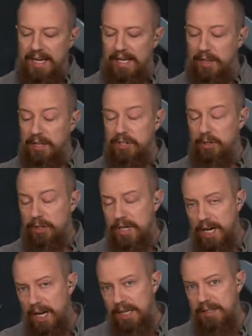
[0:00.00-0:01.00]
Now these are
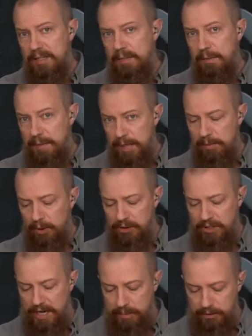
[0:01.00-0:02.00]
not
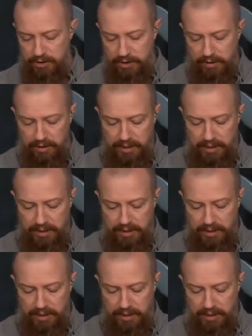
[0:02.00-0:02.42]
Metabones adapters.